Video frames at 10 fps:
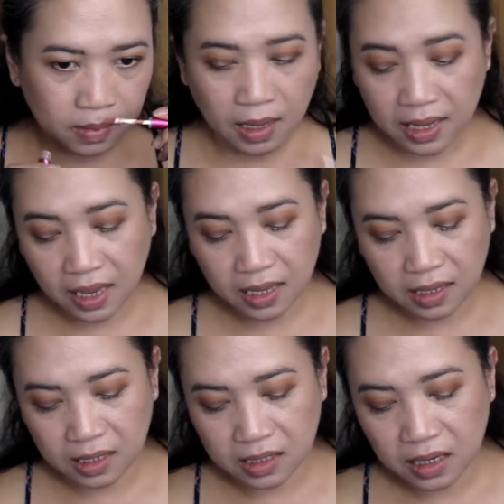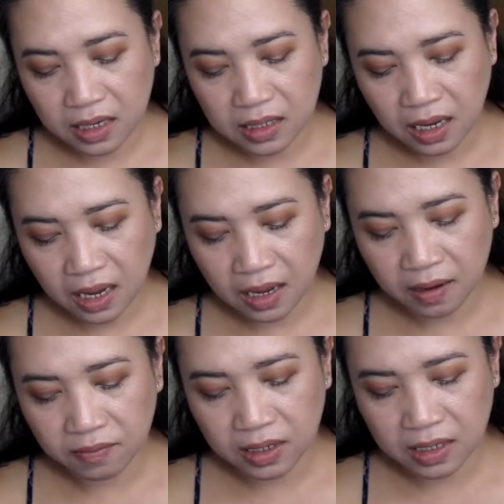again, it does
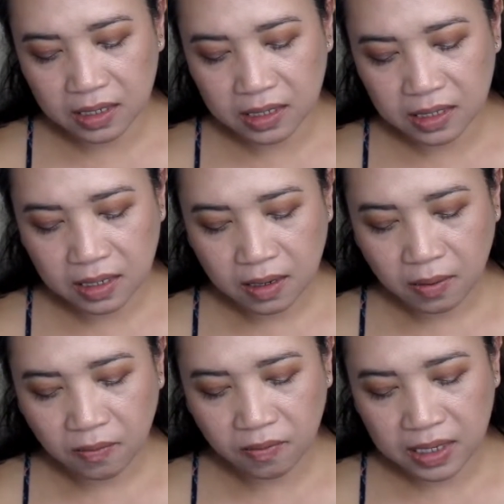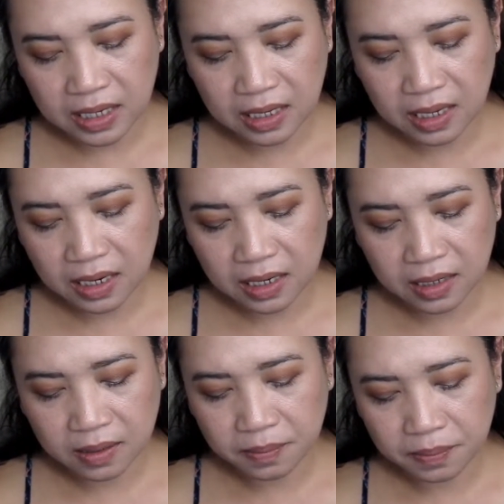have this
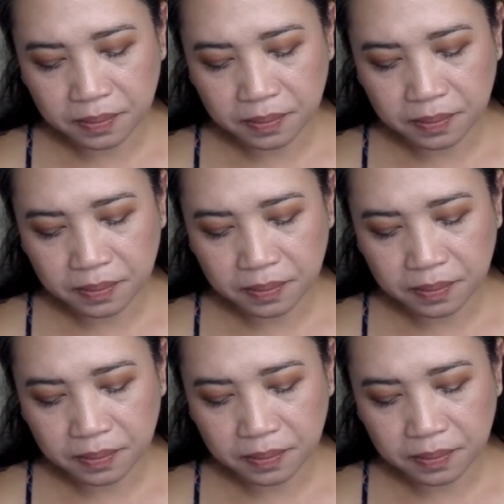vanilla